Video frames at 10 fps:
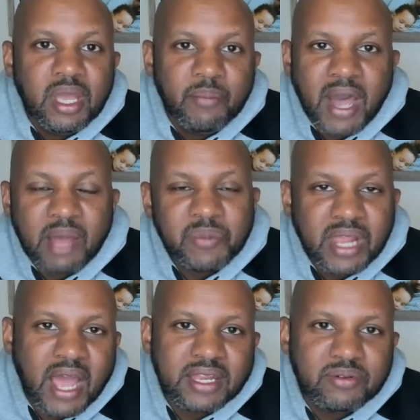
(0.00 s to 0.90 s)
Mahatma
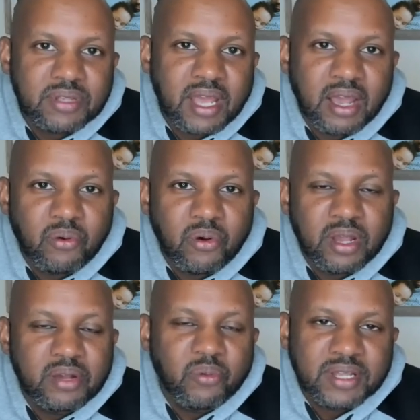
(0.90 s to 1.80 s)
Gandhi
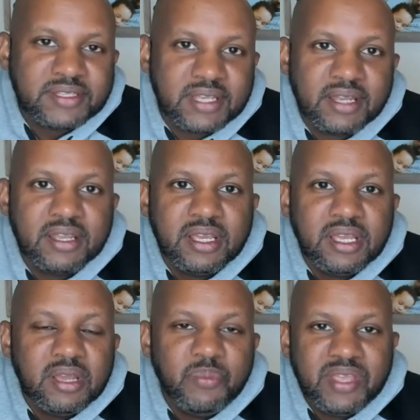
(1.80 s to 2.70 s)
once said,
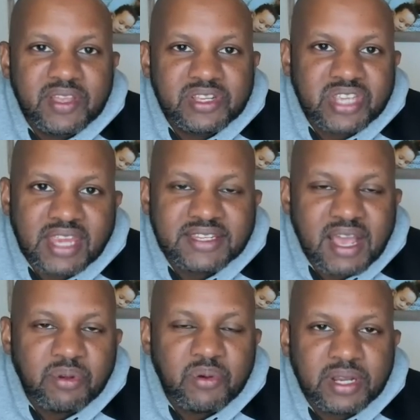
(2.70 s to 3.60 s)
"Be the change
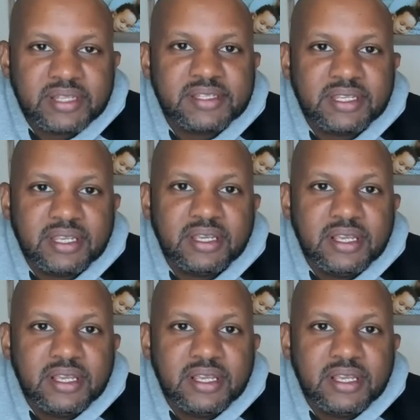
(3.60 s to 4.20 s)
that we want to see."